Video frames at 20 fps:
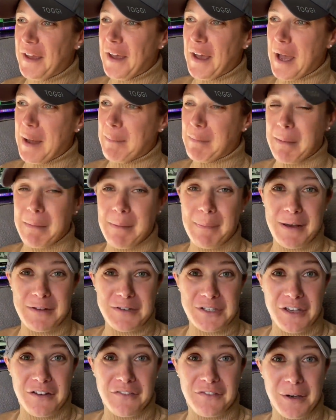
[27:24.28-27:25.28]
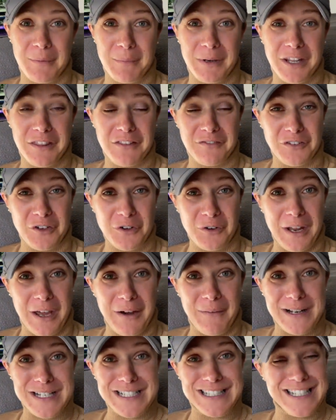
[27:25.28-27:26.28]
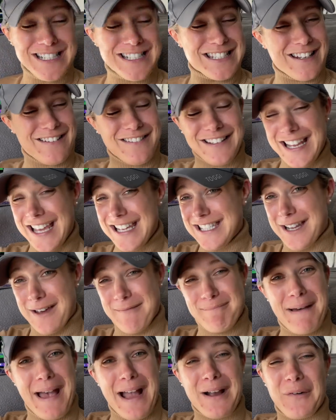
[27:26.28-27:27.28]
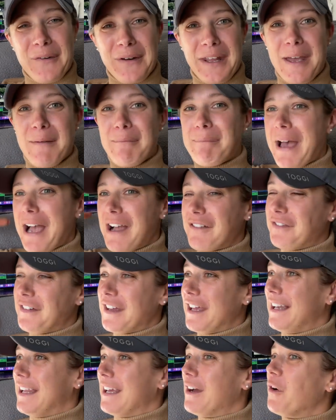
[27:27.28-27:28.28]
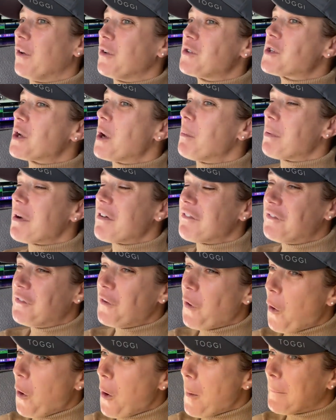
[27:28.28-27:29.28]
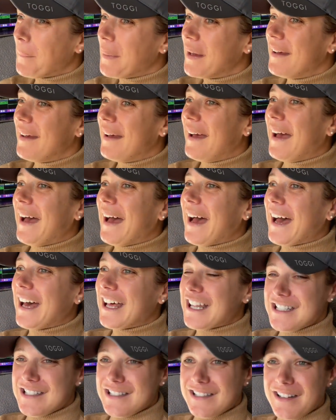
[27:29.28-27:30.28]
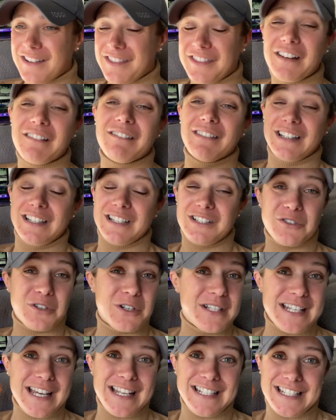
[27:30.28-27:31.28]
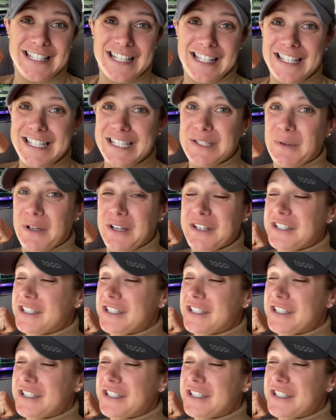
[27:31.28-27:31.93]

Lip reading: I'm about to go and film another vlog now actually, so yes, I'm back on it, back feeling on top form, and thoroughly enjoyed editing this one.